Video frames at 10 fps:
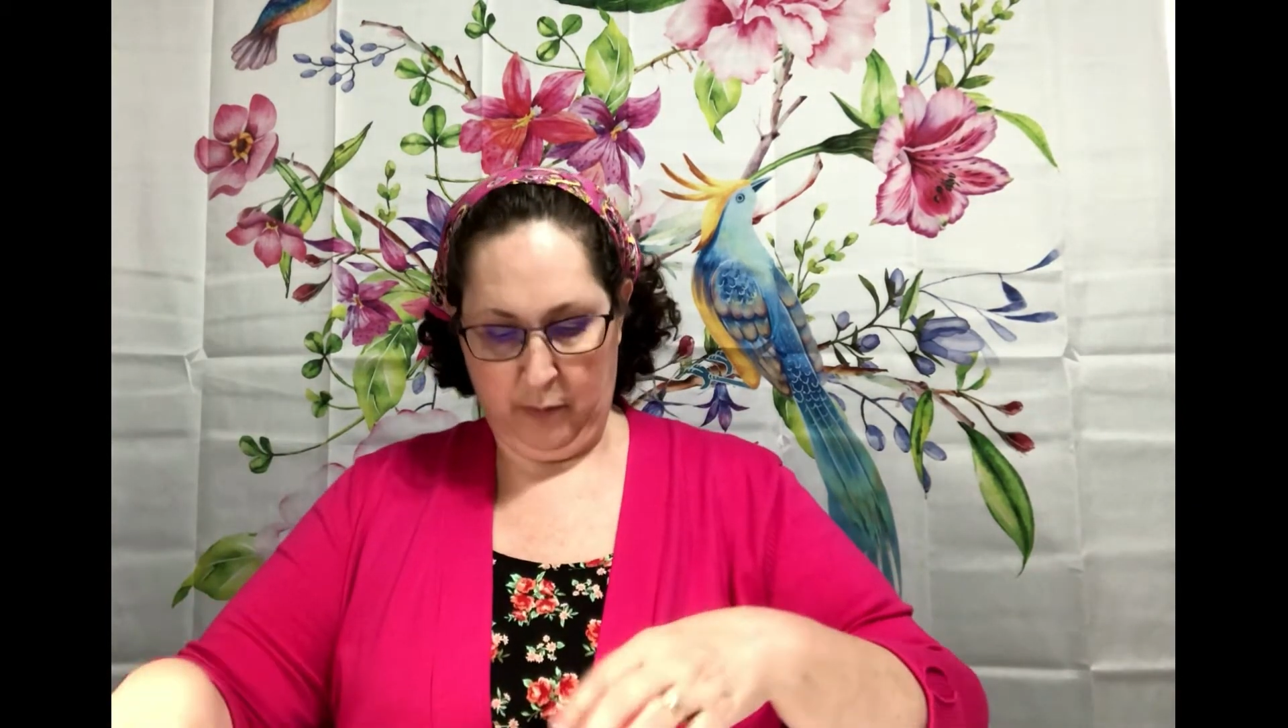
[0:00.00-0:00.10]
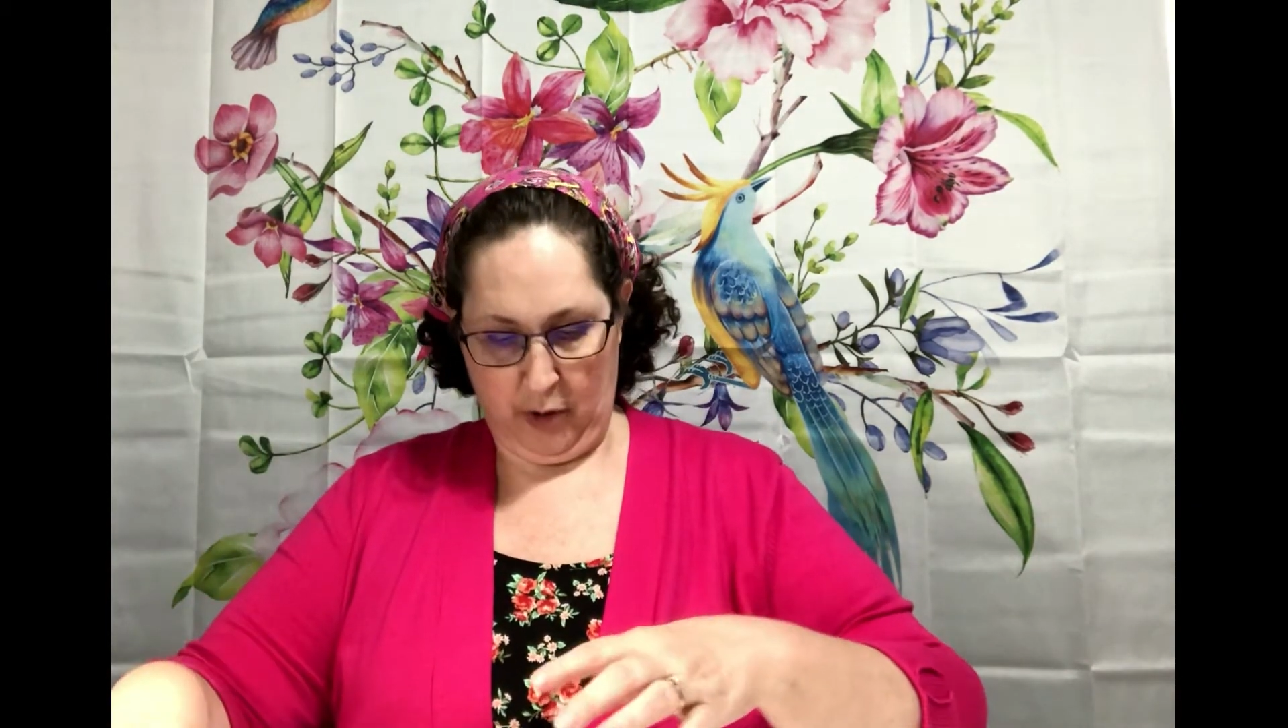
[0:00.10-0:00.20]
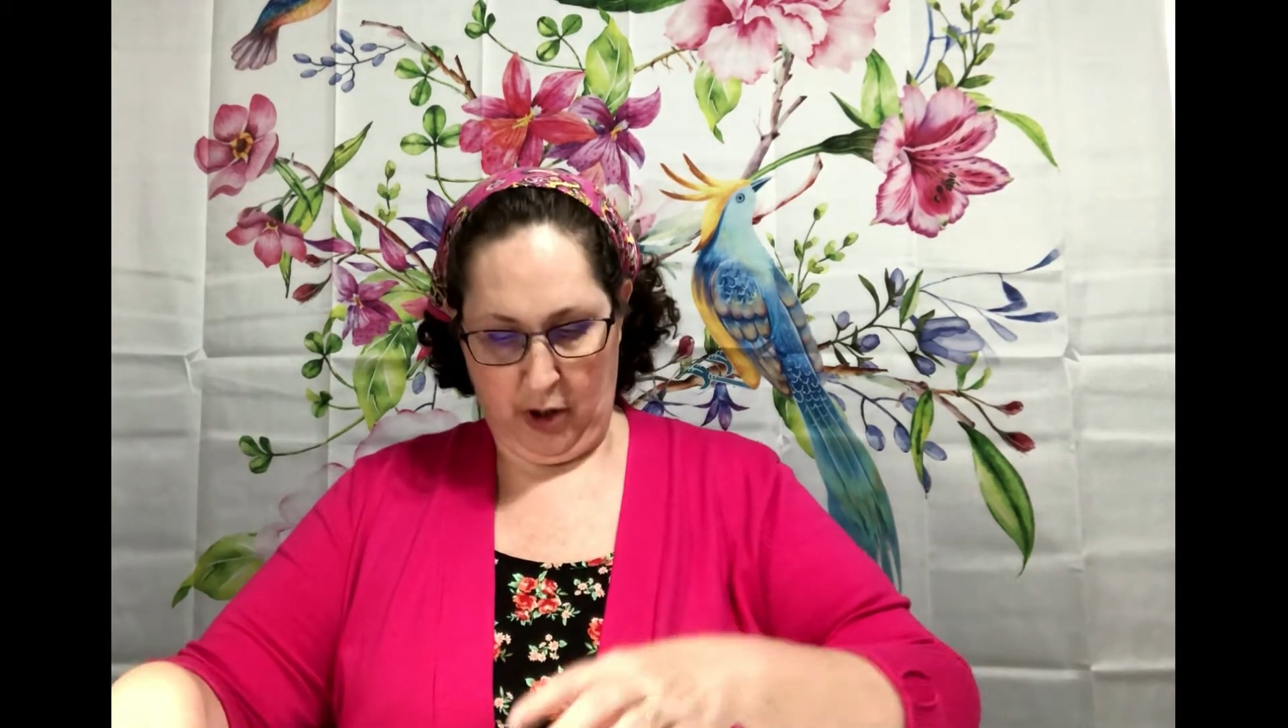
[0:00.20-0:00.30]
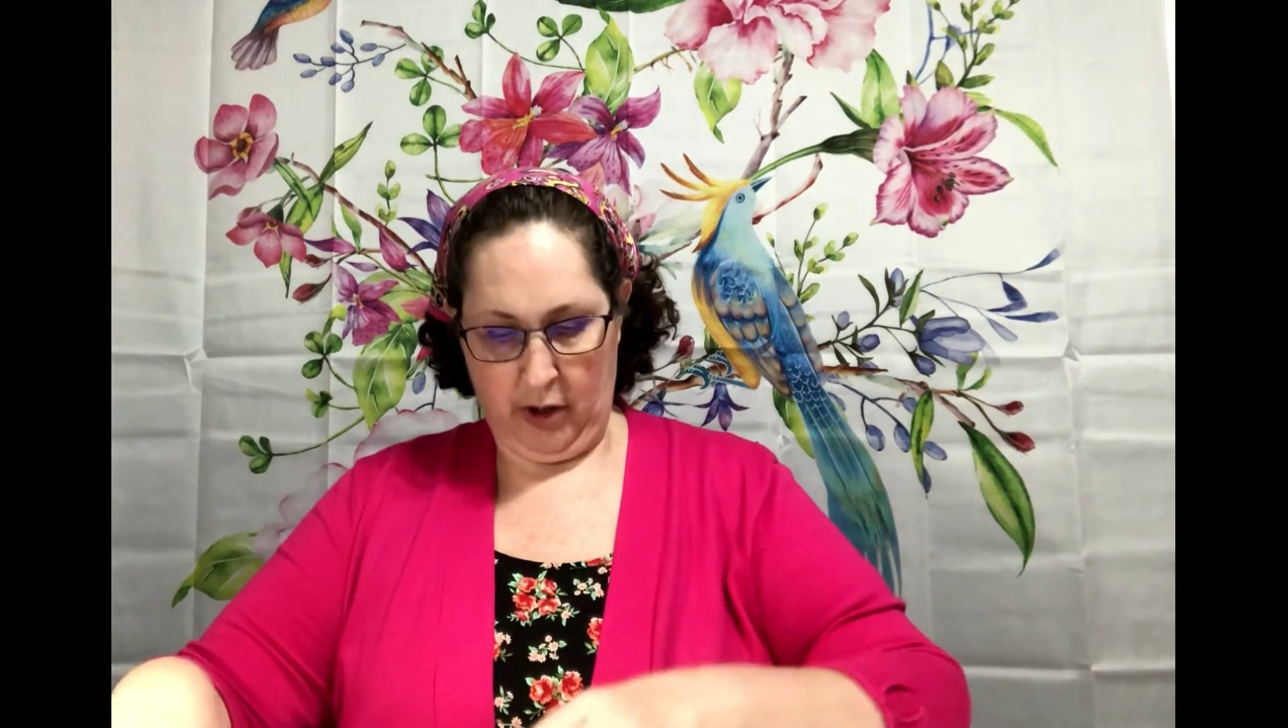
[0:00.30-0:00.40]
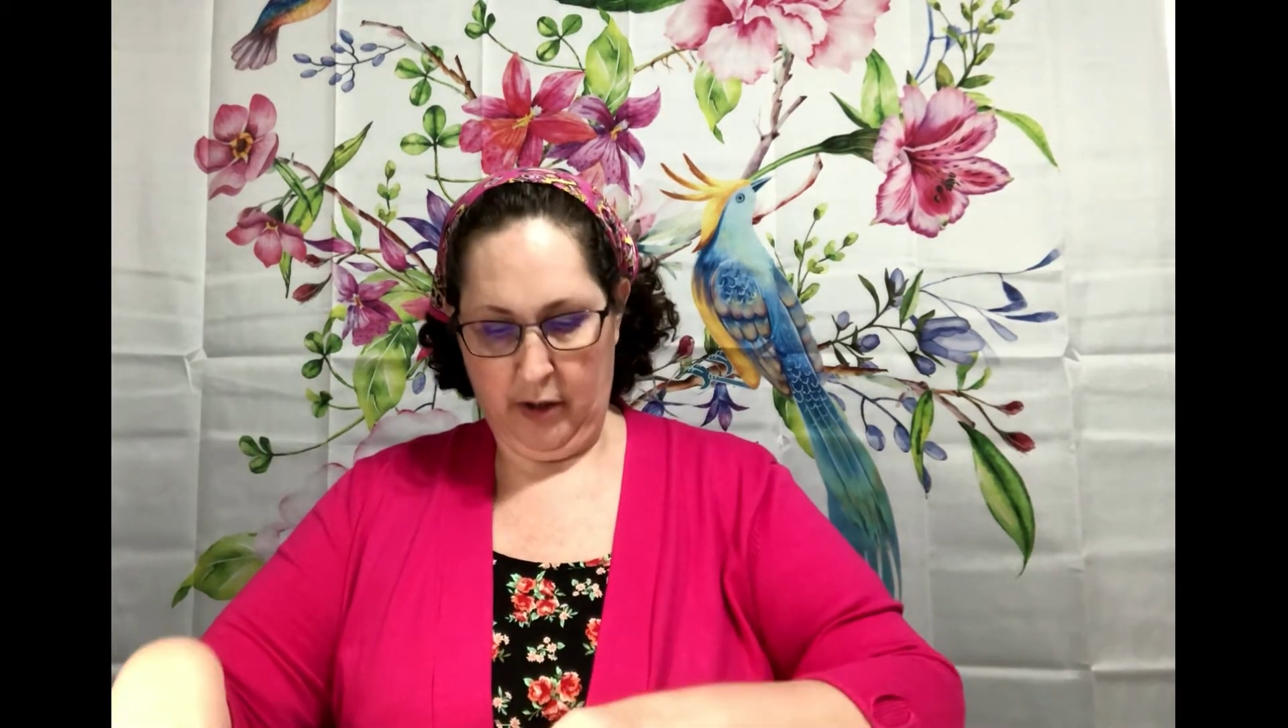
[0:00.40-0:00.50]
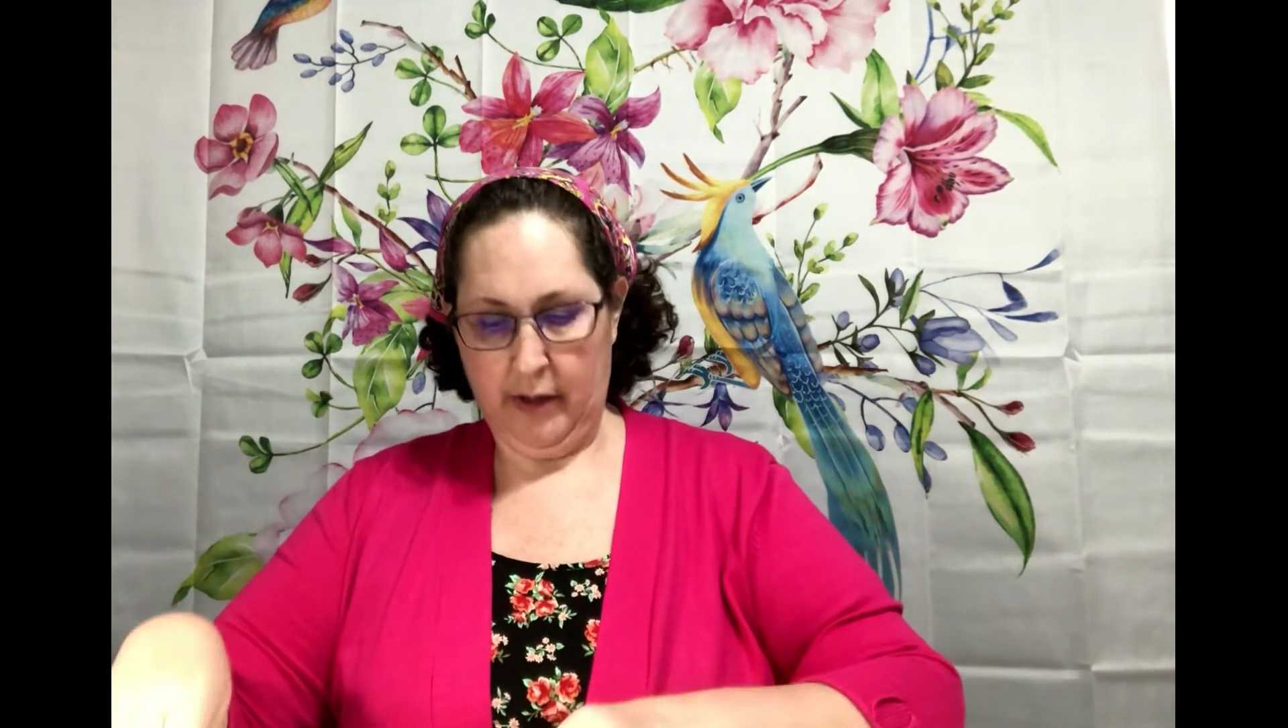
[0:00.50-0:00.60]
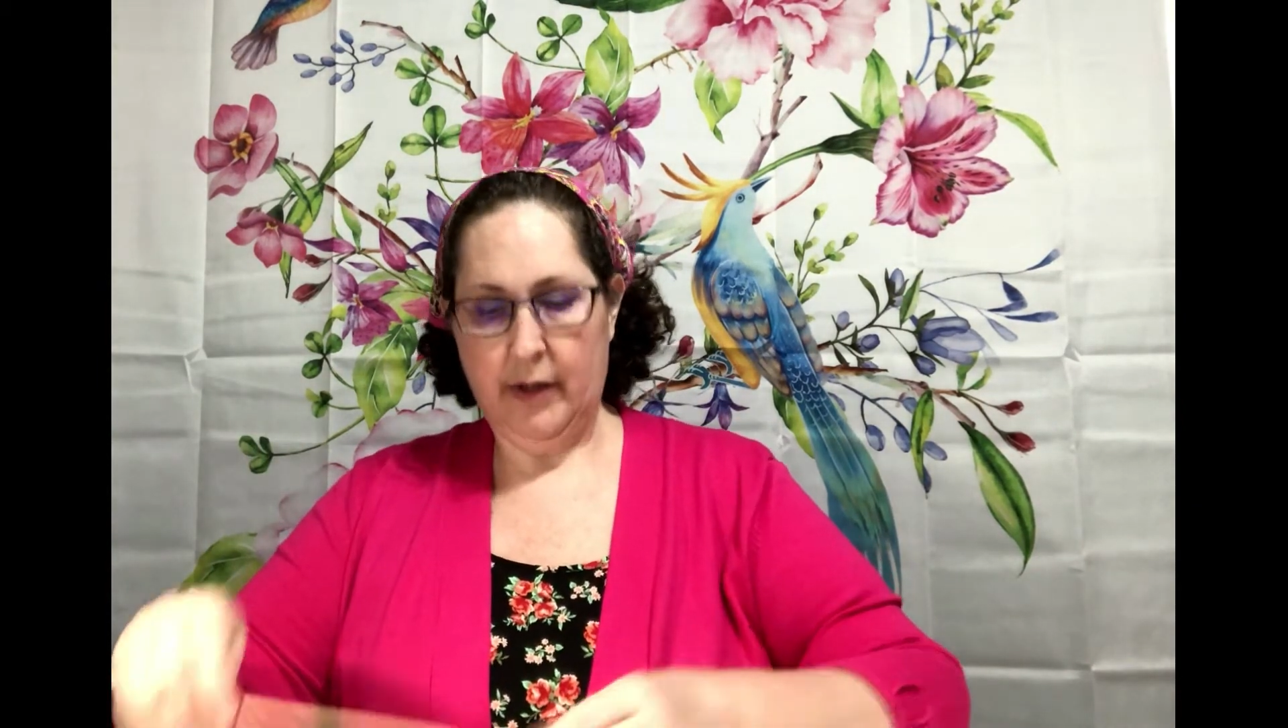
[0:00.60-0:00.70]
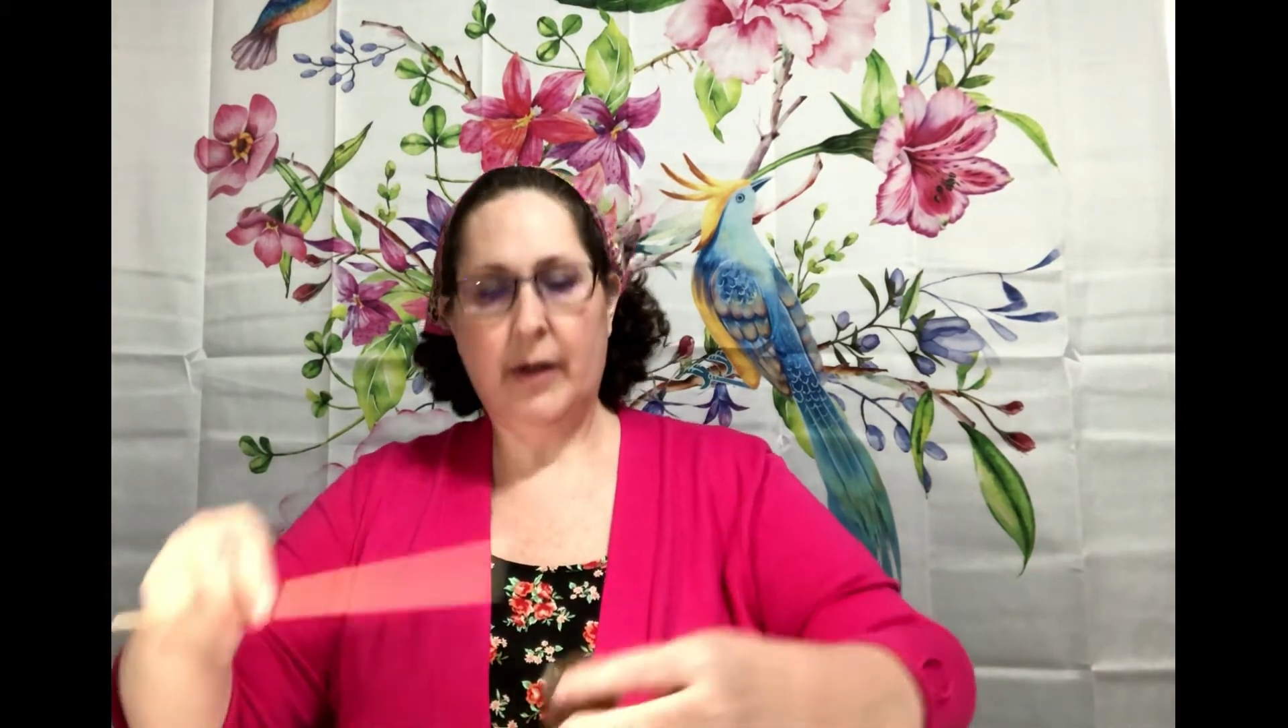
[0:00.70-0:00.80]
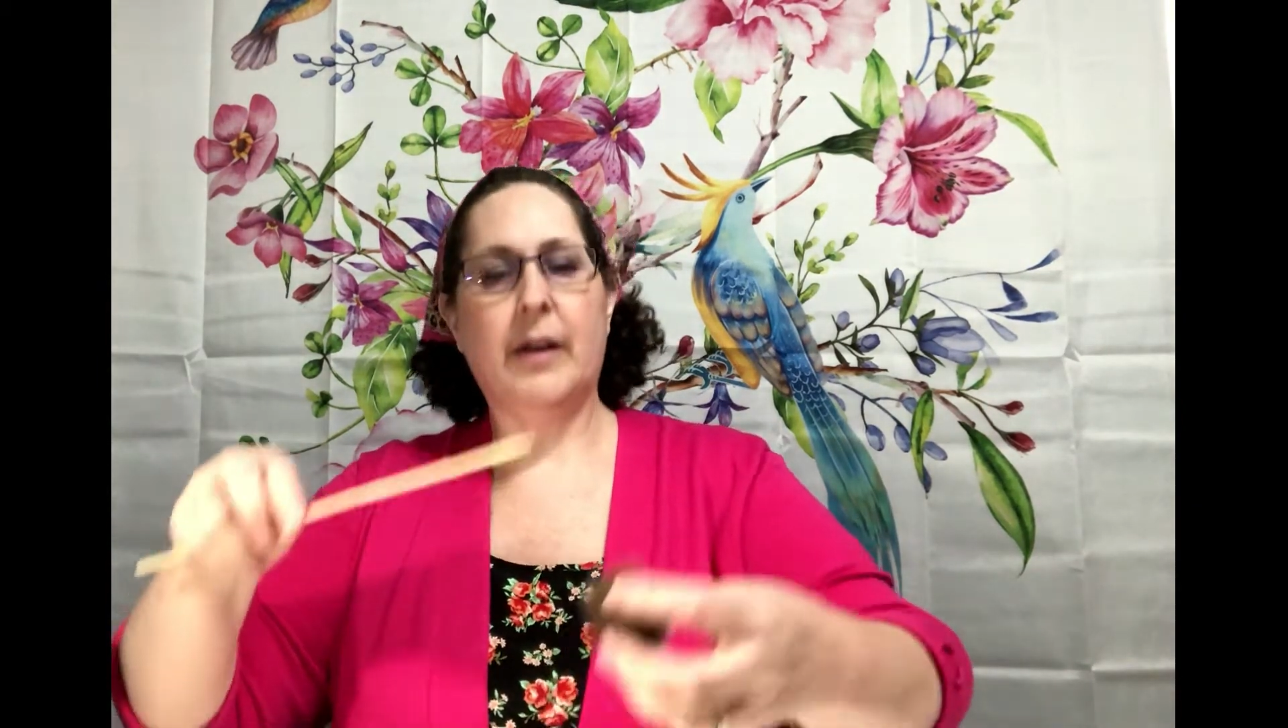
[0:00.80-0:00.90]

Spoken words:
work